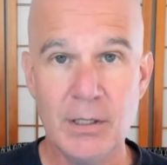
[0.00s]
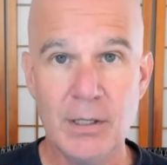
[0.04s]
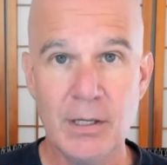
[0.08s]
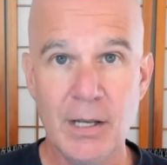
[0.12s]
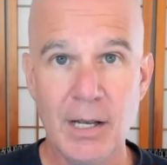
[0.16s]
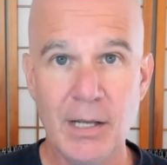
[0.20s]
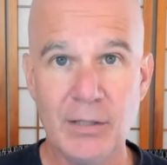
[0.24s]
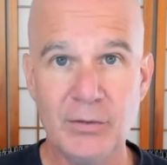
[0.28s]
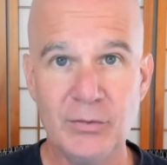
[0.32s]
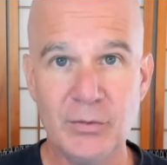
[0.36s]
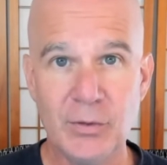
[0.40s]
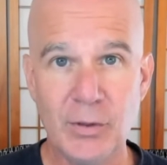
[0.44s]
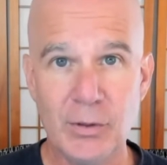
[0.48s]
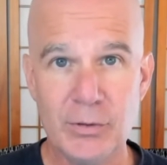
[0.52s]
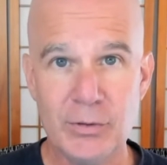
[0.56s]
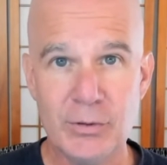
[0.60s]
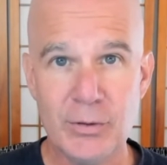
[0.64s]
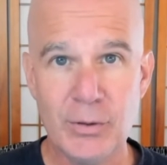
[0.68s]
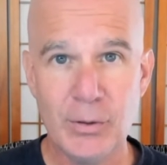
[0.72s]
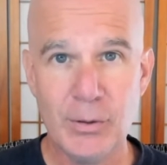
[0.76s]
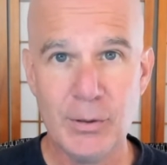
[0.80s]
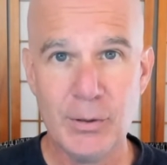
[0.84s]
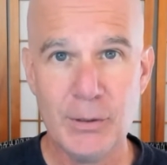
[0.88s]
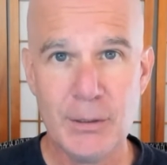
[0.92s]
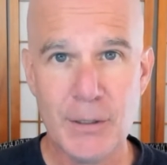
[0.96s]
I start
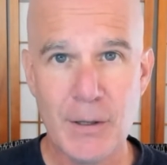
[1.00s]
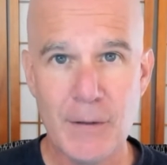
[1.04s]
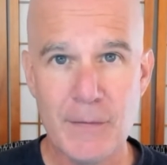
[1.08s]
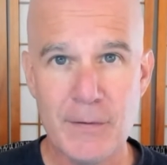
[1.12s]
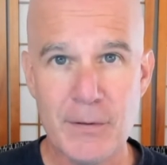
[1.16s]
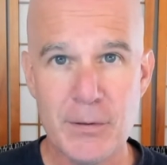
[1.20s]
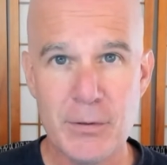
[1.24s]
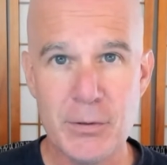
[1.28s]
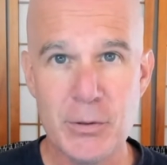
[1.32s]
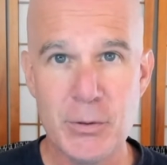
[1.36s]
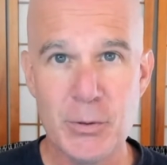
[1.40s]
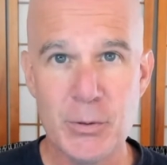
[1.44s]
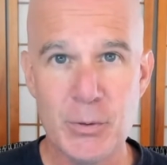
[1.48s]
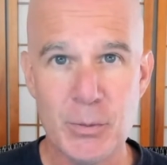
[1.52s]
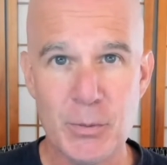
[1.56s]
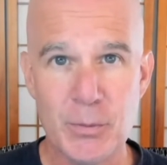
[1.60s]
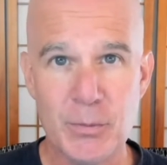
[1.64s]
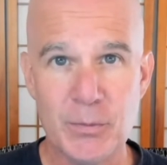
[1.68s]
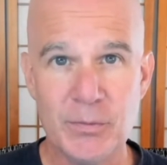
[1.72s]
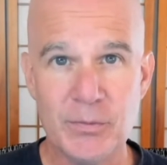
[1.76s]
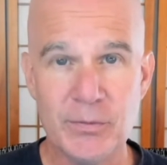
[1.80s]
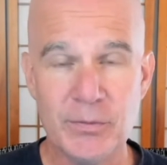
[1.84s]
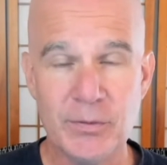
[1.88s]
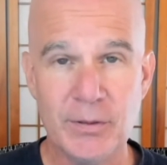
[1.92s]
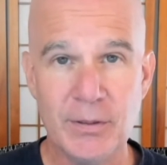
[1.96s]
turning on the
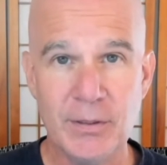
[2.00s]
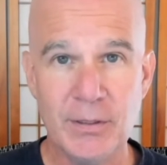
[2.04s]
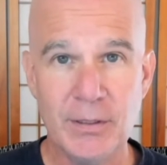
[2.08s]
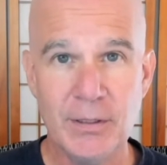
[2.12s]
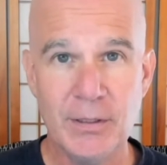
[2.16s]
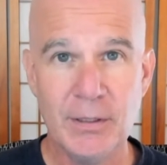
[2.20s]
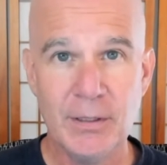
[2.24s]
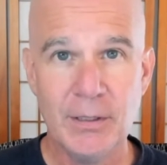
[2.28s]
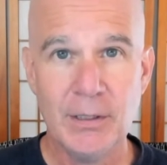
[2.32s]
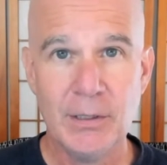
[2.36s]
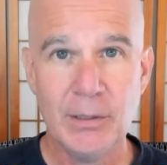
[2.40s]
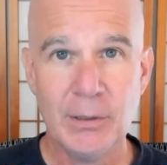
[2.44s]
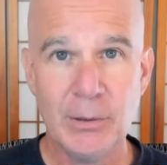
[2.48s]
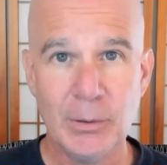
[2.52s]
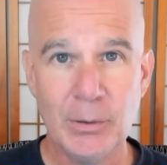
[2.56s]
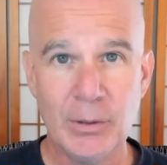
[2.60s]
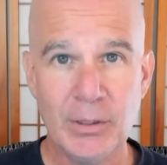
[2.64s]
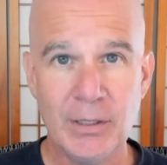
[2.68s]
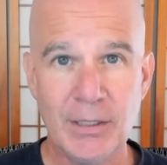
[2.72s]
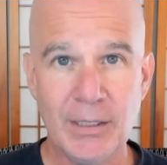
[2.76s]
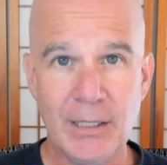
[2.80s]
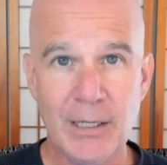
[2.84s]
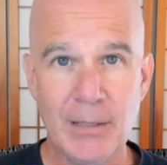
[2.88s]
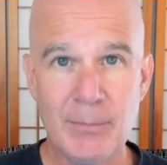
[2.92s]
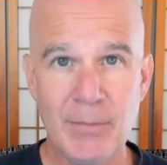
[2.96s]
news,
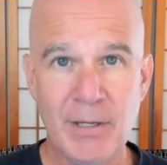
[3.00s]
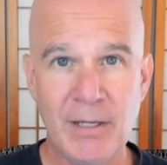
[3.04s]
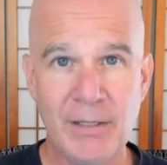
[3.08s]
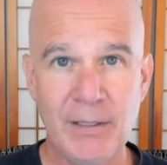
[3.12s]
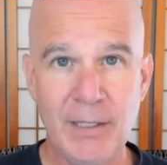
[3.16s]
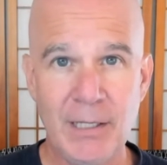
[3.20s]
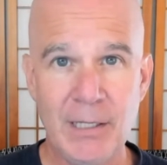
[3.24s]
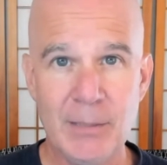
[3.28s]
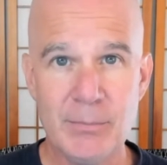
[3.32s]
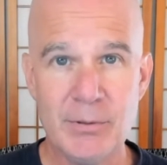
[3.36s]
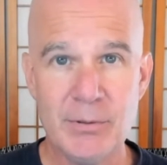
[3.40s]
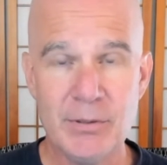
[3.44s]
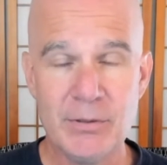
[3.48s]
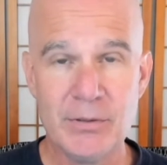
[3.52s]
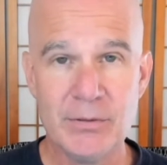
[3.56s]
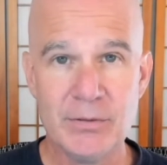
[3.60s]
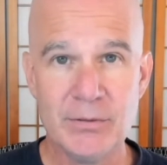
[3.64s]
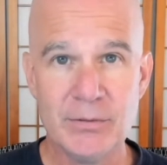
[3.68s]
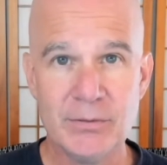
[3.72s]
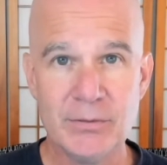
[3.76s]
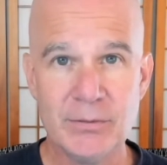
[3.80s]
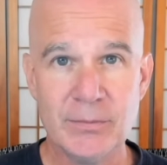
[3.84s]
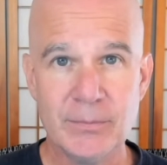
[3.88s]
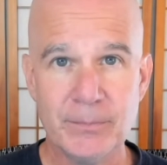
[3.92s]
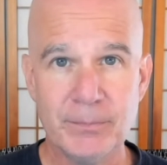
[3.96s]
looking at my
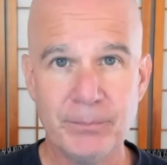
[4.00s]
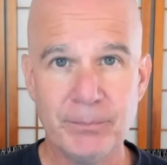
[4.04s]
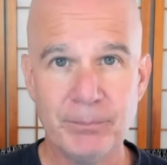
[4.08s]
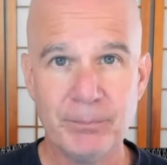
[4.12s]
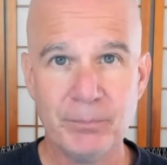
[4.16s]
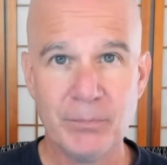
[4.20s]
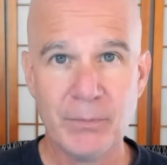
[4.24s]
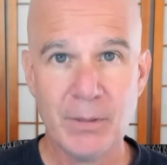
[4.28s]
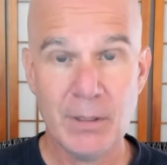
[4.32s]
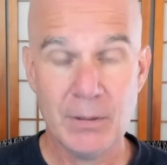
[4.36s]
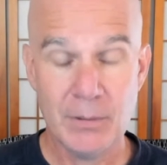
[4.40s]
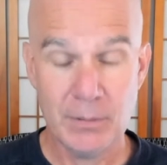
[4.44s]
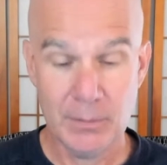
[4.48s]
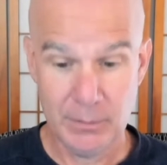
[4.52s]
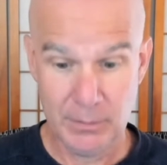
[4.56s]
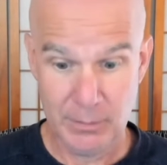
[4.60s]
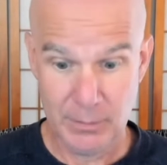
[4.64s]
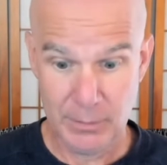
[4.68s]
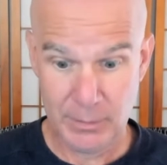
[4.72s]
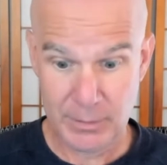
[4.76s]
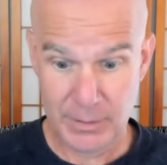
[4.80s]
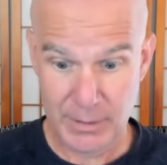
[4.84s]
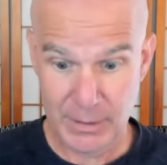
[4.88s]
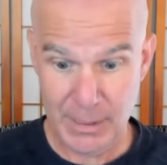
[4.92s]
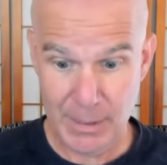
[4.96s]
neighbors,
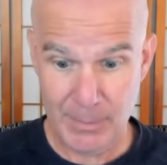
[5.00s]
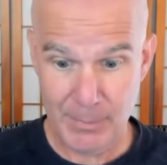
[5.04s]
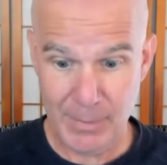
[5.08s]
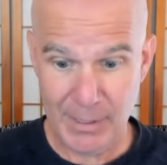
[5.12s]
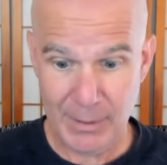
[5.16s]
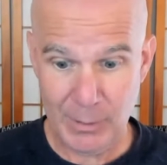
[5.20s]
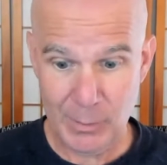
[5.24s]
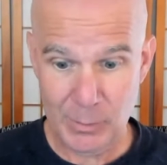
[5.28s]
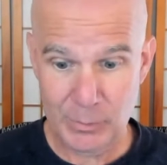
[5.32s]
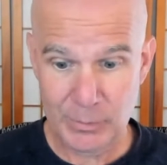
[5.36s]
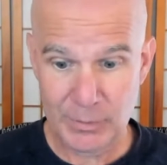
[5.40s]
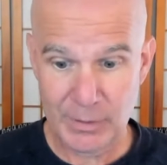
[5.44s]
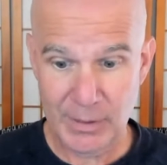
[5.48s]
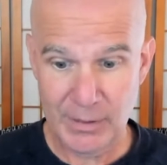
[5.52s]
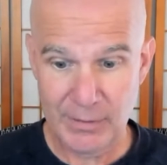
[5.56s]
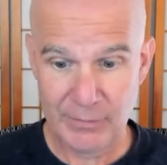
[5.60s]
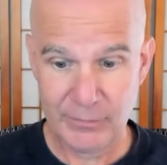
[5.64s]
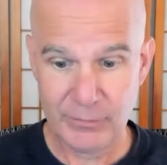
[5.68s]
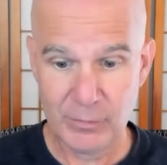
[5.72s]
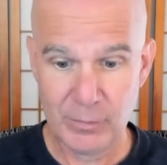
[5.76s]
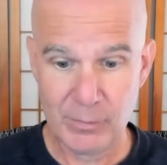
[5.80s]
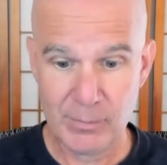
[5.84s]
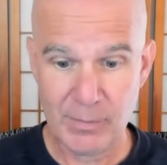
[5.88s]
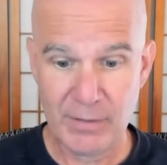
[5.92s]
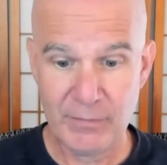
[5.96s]
looking at my own life
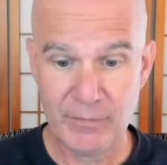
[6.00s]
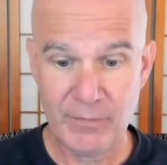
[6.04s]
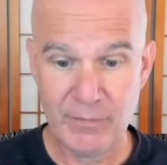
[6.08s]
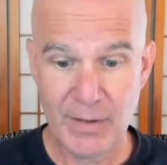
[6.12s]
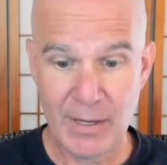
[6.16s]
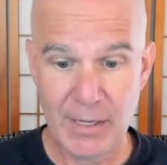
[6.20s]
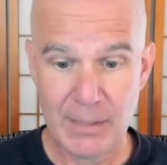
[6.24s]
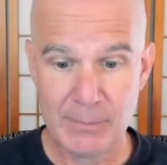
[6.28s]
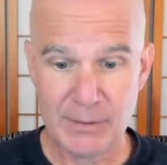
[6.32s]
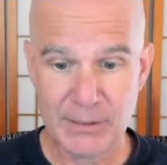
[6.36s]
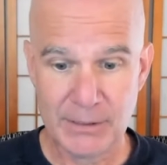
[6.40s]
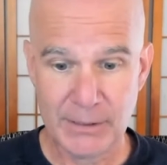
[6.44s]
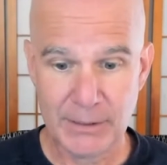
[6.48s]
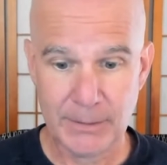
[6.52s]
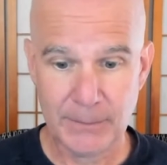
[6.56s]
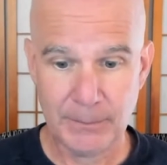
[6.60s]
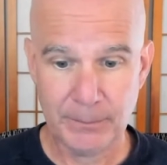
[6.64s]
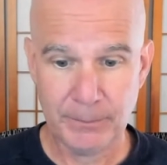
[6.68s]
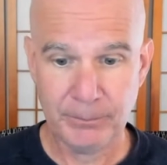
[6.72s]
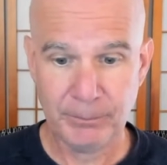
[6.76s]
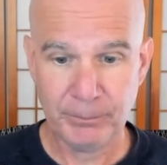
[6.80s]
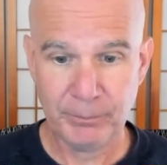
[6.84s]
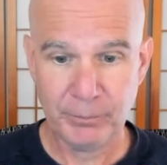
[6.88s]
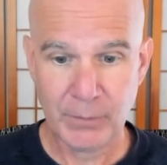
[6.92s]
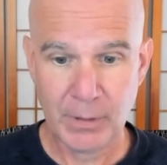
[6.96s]
or my family.
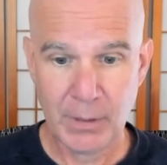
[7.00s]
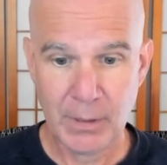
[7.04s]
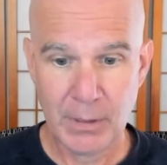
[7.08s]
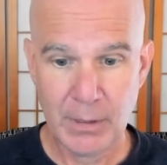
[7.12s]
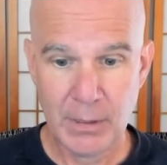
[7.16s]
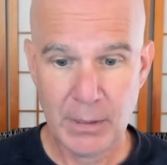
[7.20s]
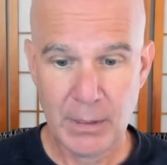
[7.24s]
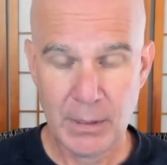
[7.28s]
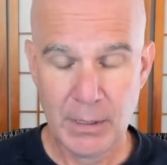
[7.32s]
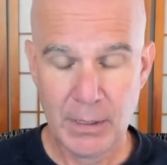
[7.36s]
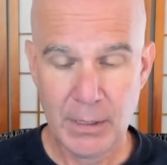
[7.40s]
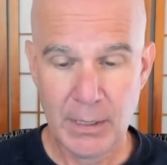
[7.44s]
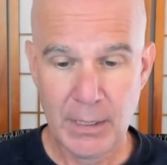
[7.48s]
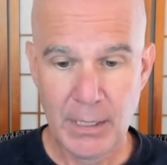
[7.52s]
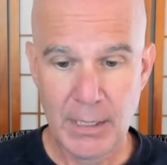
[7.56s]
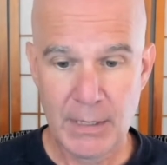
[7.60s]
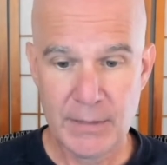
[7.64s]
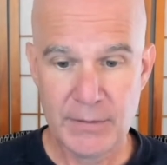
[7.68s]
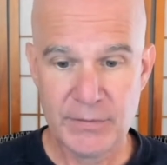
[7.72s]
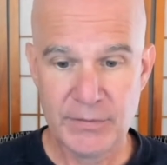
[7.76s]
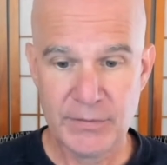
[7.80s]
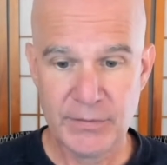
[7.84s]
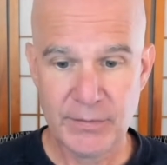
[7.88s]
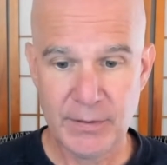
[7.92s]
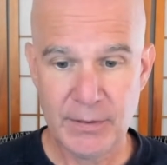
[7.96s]
And
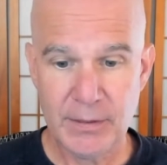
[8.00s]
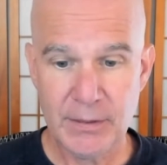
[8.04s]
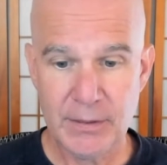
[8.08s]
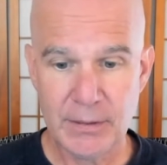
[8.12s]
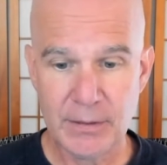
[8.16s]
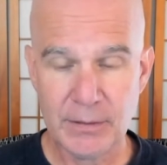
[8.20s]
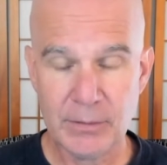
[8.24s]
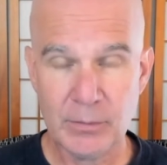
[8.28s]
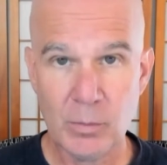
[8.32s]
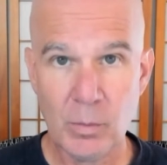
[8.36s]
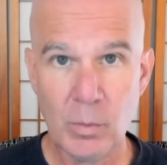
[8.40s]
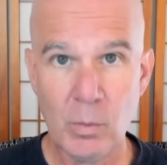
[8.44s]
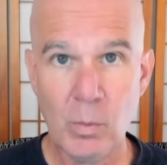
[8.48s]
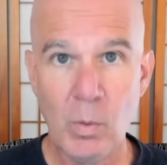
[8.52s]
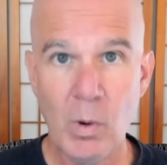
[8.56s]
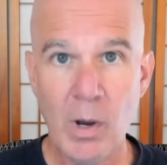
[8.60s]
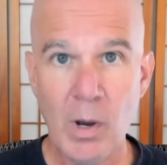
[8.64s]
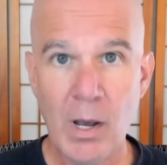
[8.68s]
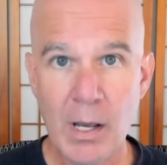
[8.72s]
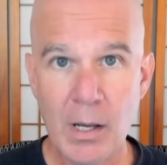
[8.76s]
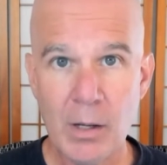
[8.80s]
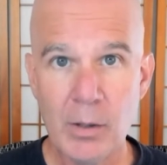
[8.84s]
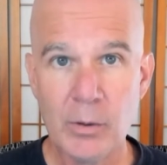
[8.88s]
seeing, wow,